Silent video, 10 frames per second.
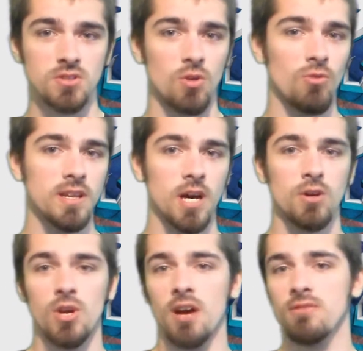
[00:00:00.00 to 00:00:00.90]
So right
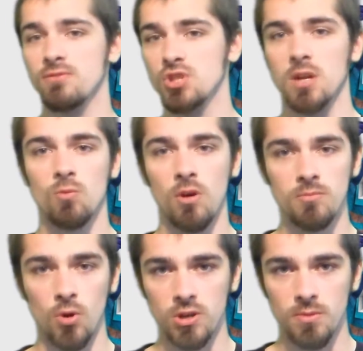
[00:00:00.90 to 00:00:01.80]
now you have Gen
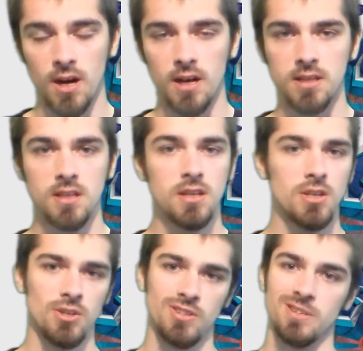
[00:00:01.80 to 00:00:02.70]
1 Pokemon,
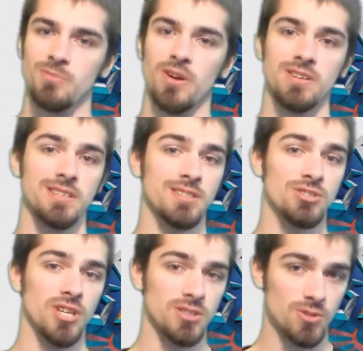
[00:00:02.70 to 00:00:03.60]
you can probably
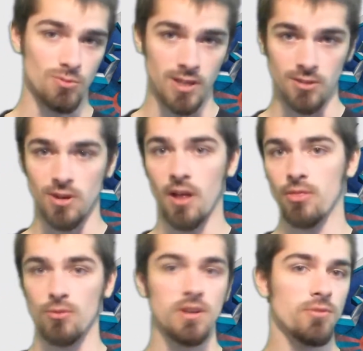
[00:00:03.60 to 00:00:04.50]
get Gen 2 later
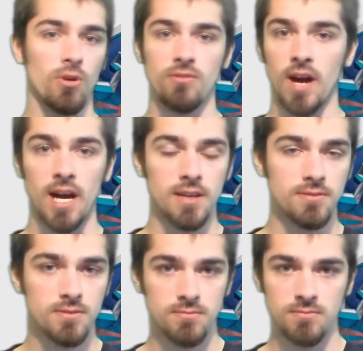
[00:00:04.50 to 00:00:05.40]
on, 3, 4,
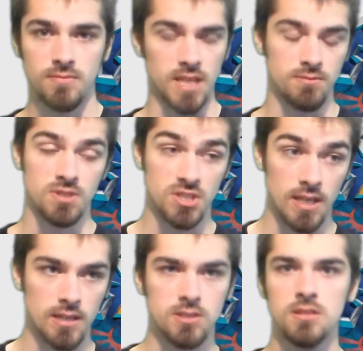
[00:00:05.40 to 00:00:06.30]
5, then
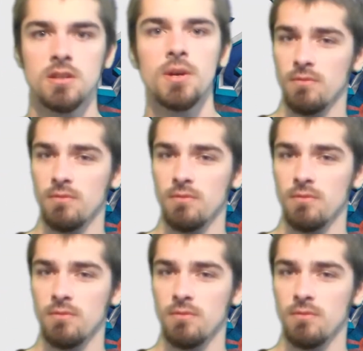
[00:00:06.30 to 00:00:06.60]
6.